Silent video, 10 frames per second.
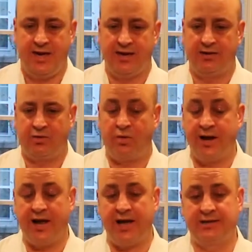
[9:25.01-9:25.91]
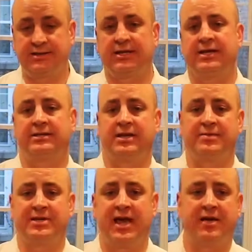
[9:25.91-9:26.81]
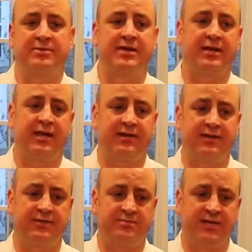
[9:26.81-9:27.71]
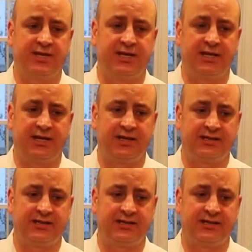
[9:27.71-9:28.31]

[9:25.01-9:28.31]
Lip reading: And quite honestly, sometimes it leaves me in